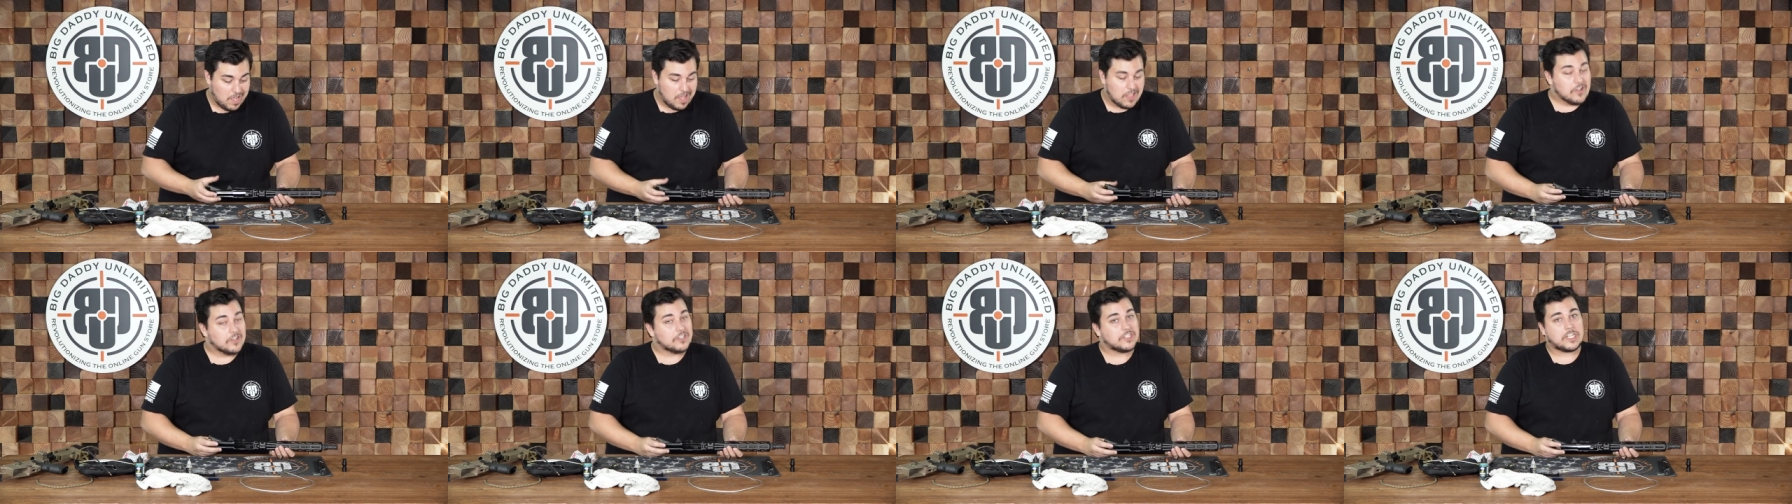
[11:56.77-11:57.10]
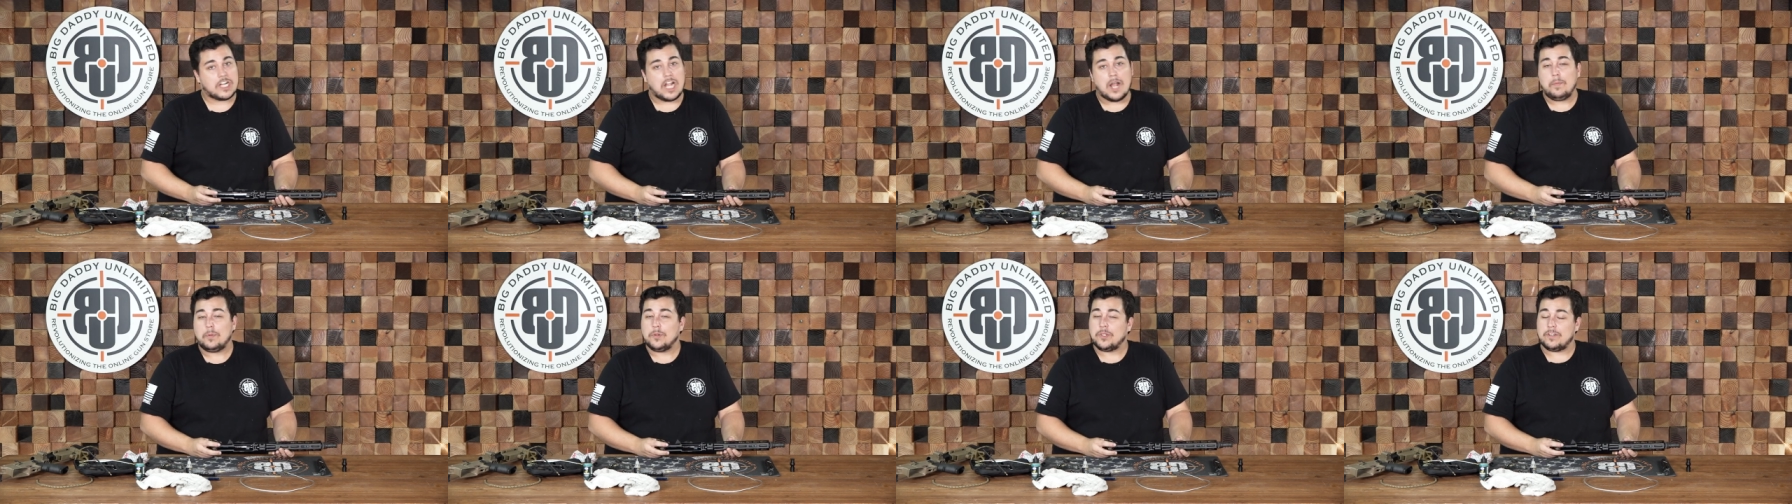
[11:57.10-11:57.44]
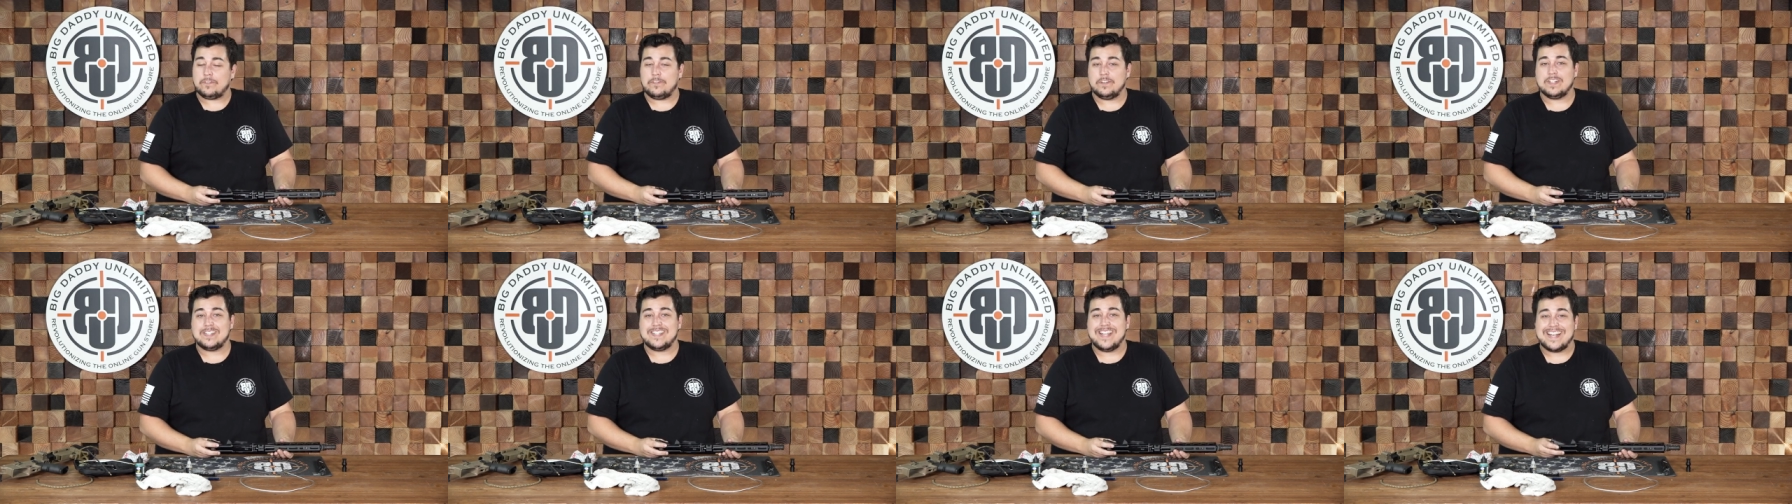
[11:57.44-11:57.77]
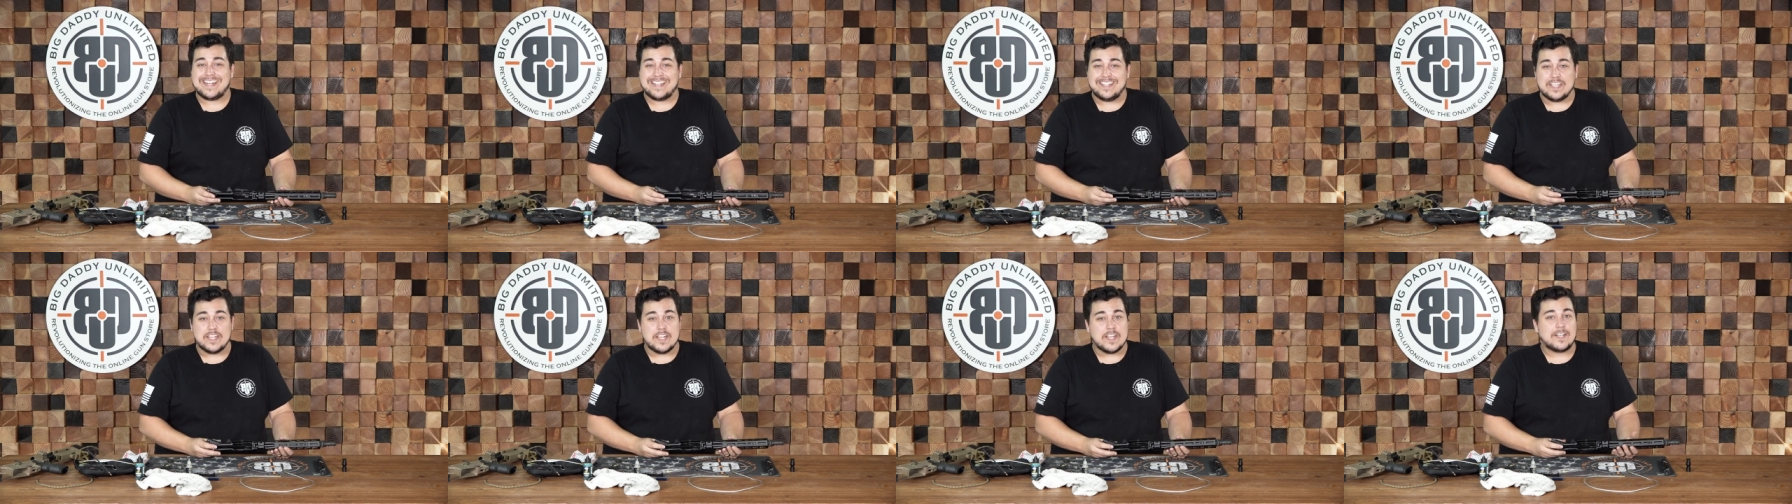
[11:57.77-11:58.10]
There's a couple different
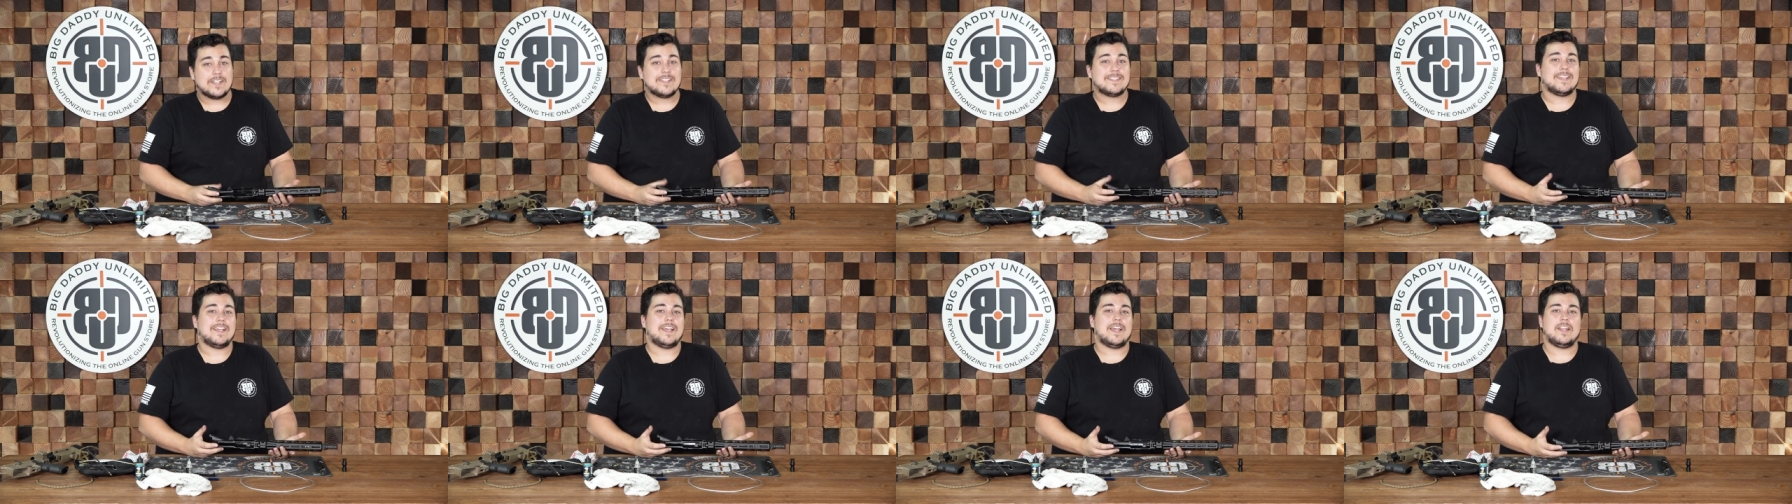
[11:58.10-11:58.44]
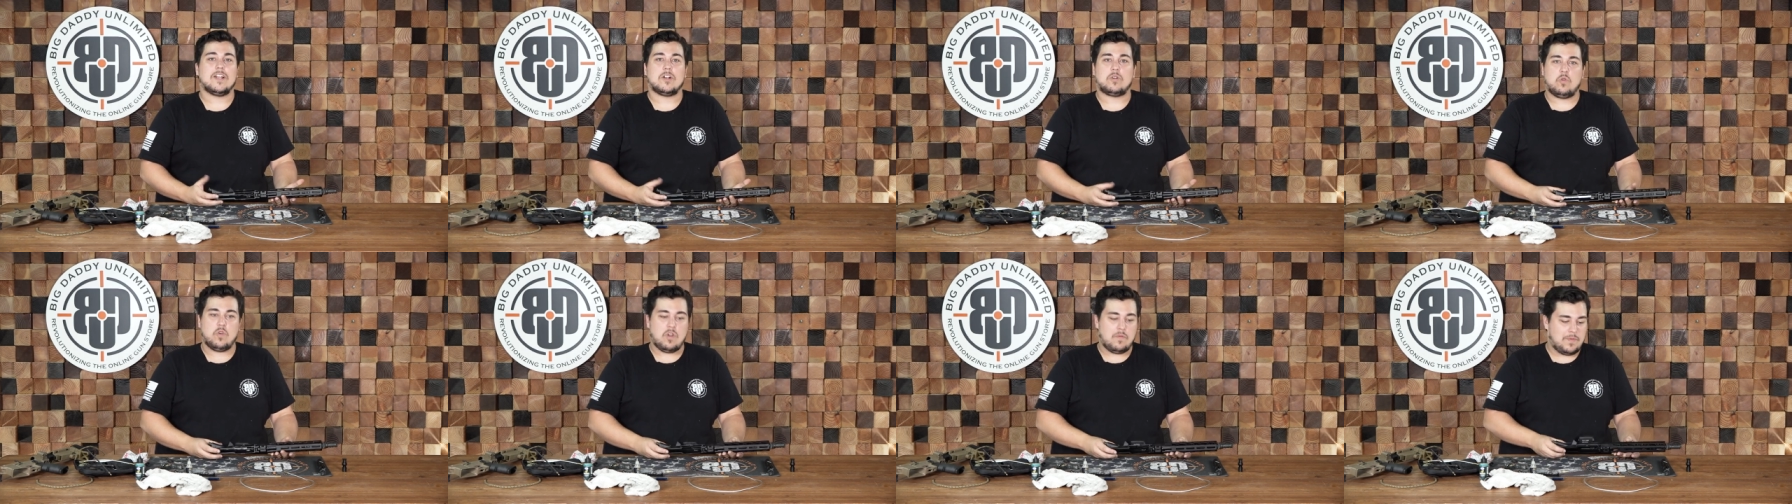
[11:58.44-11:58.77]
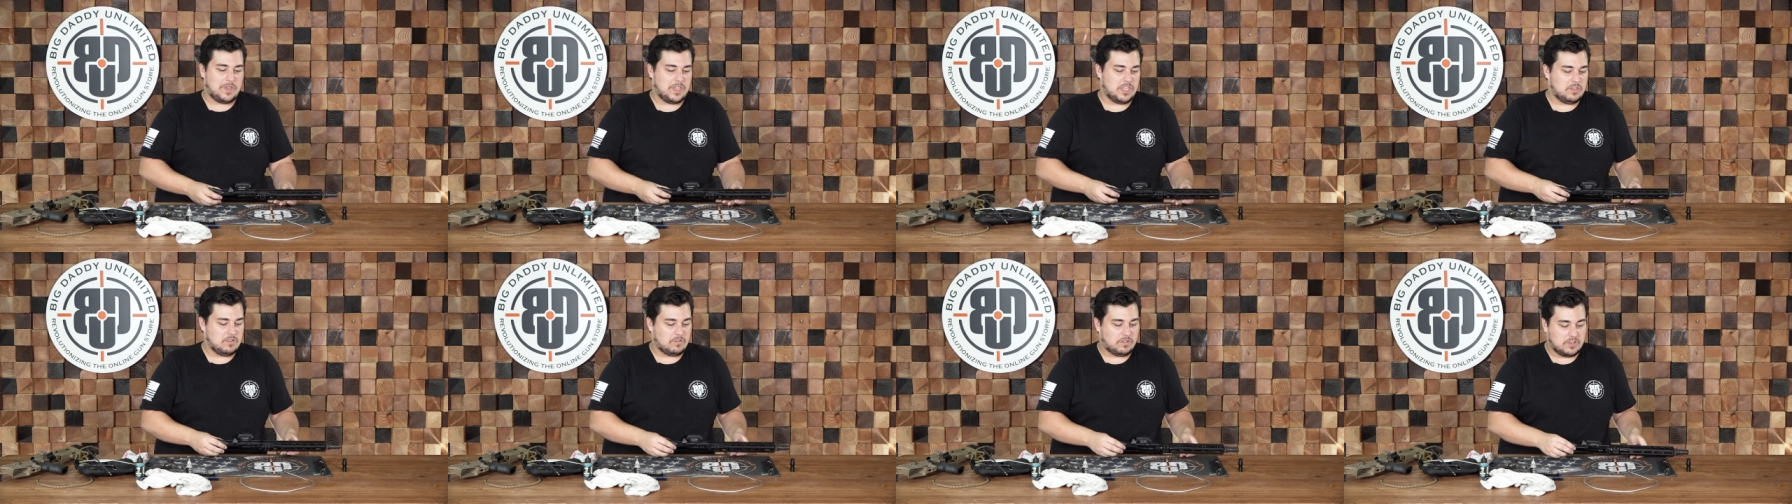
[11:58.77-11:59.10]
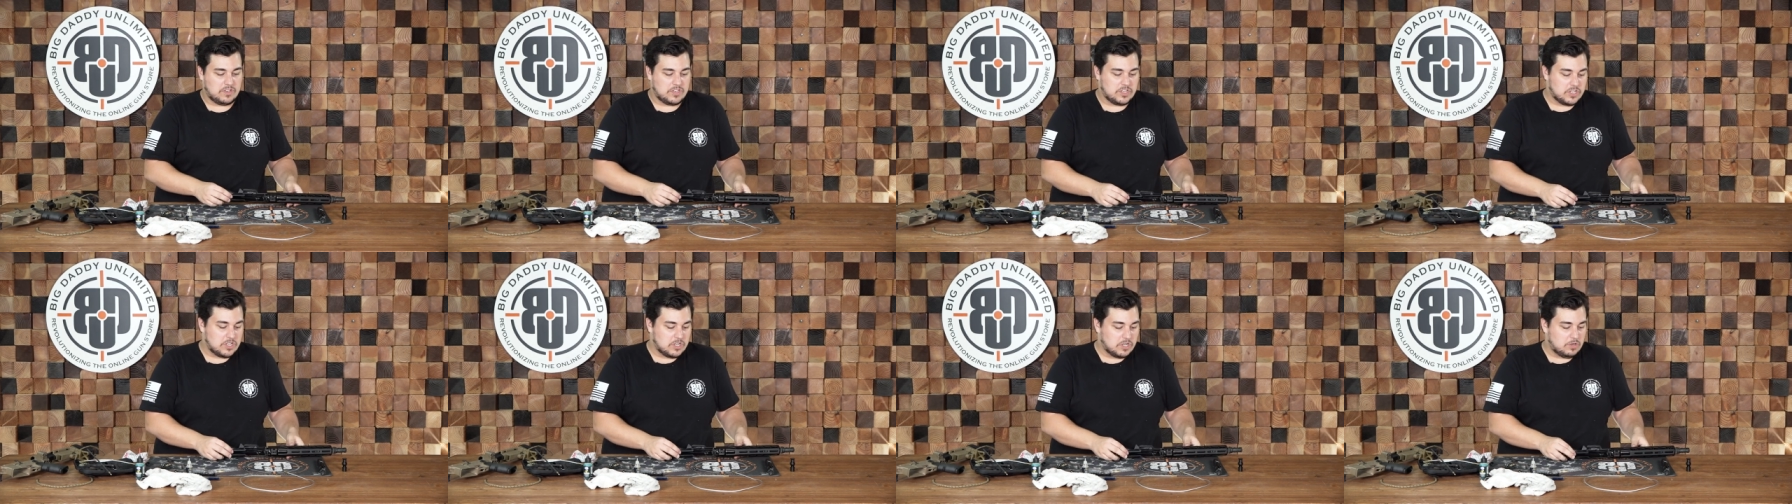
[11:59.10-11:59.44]
techniques and equipment you
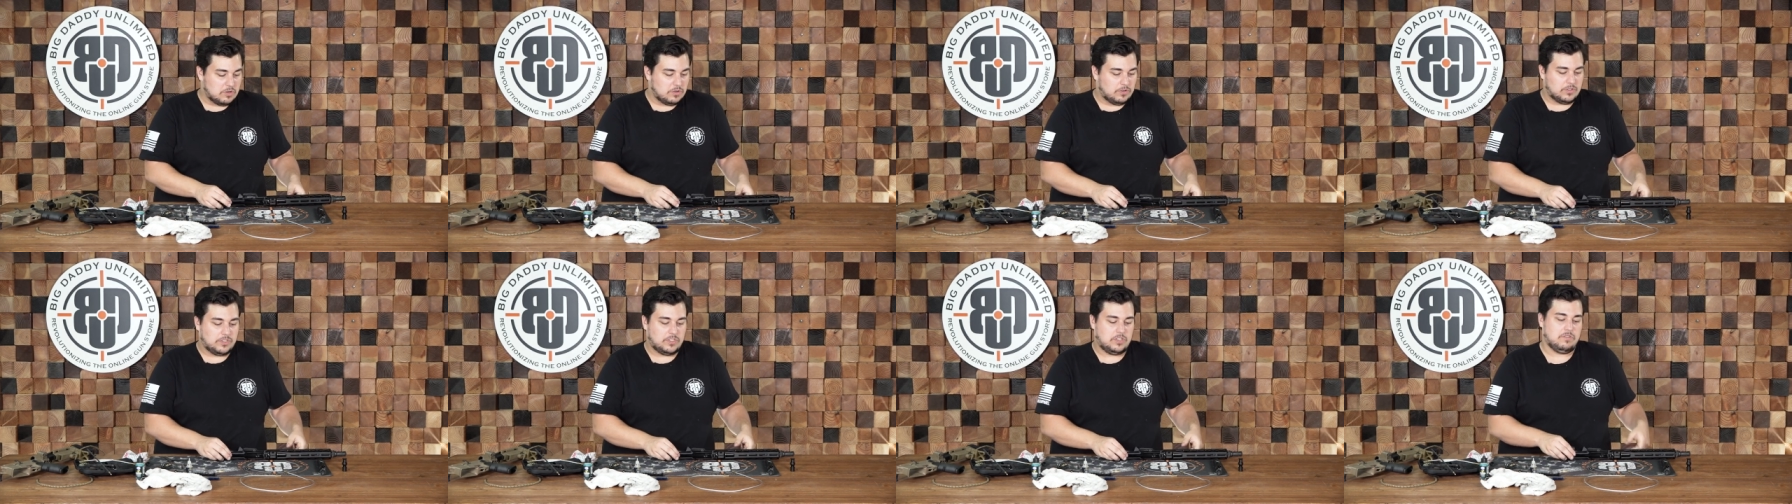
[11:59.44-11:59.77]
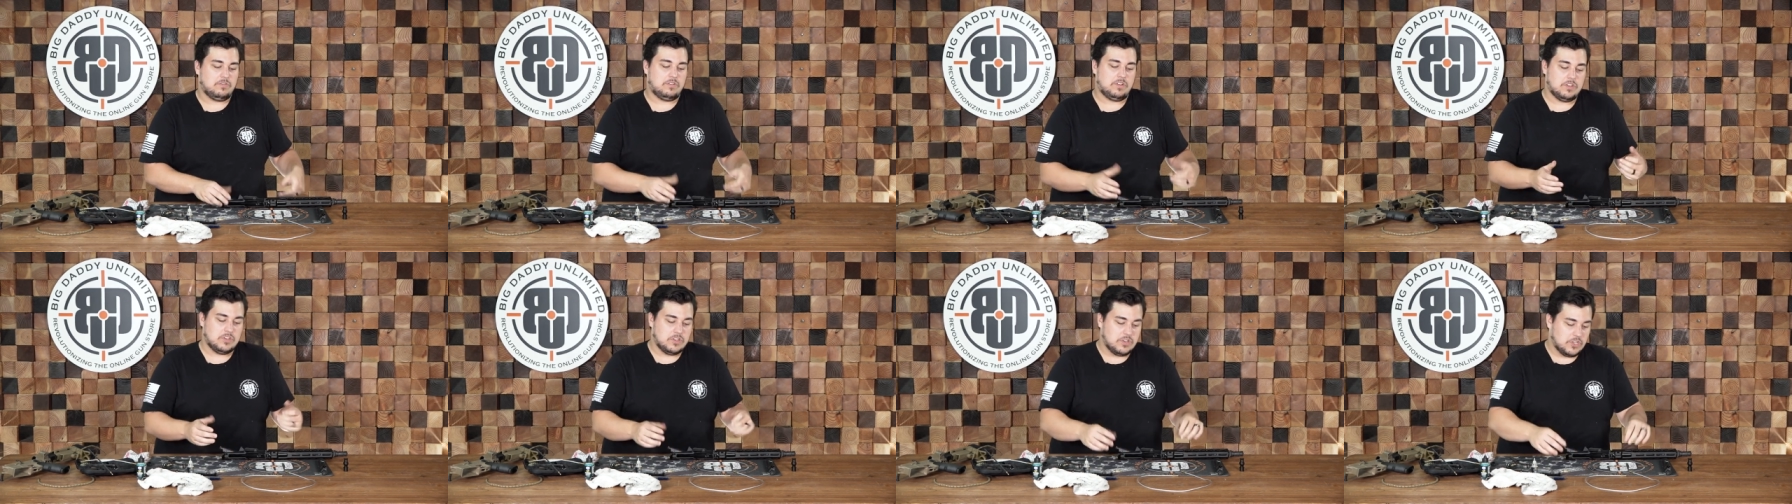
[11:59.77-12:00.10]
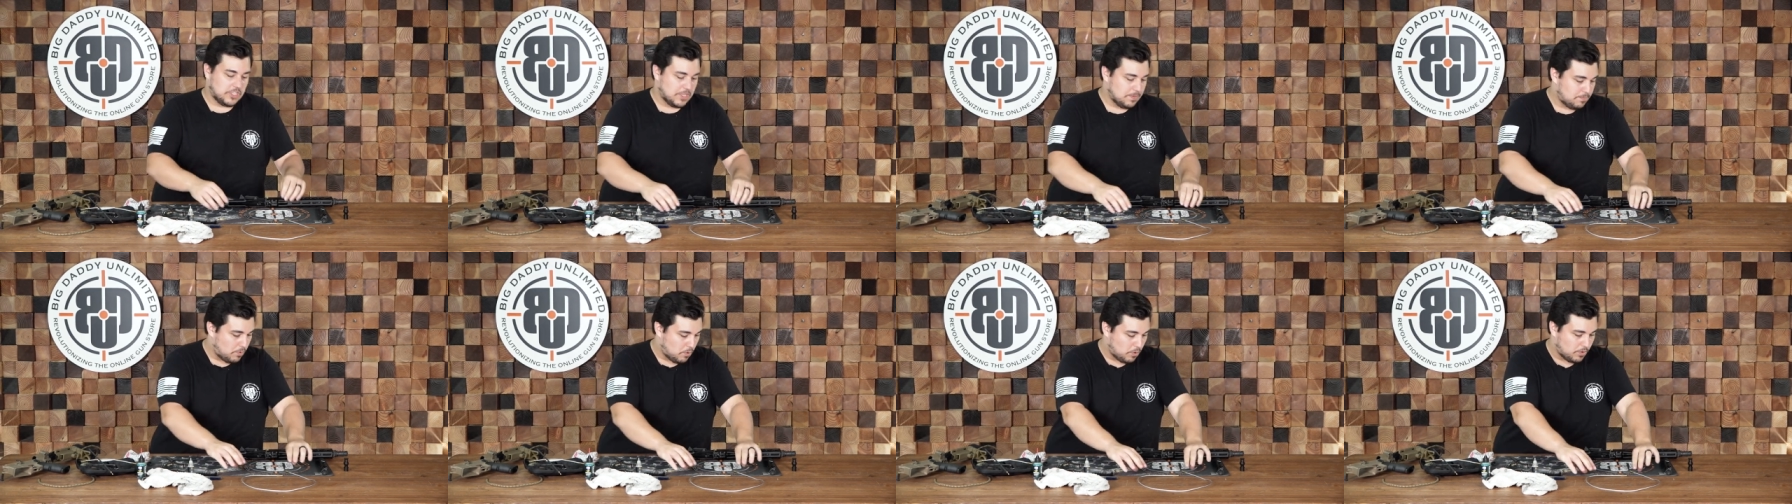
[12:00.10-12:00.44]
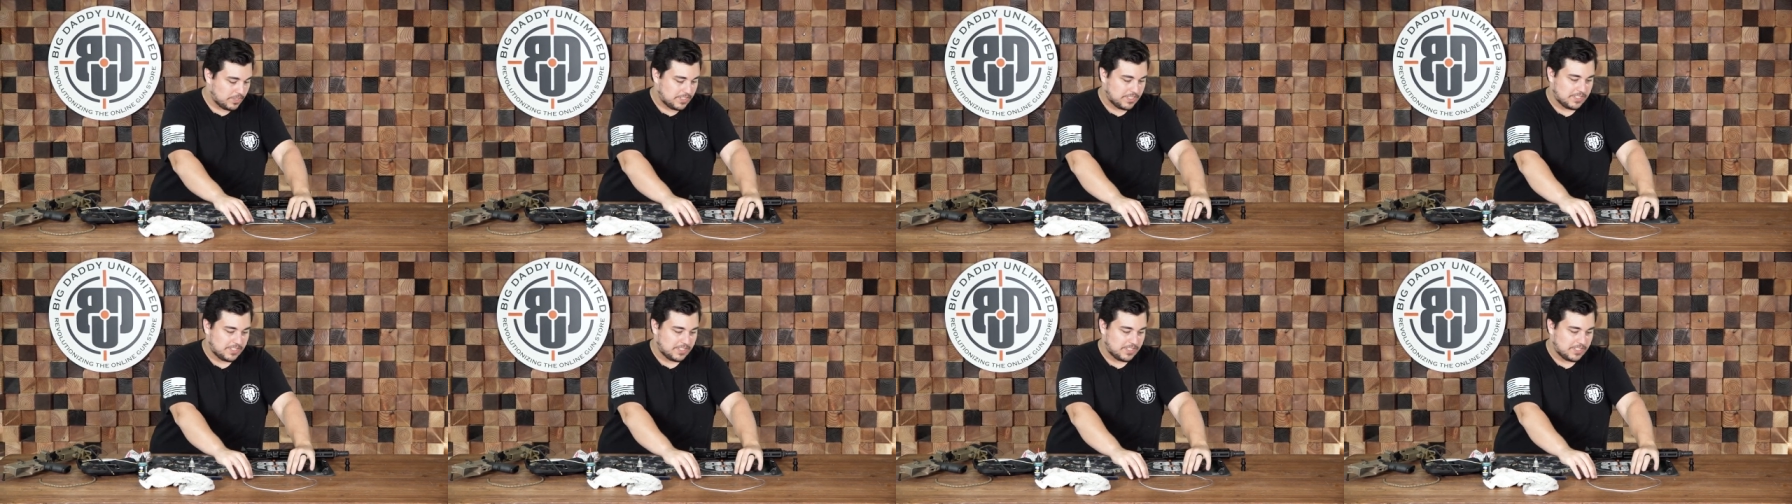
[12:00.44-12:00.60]
can use. You can use a bore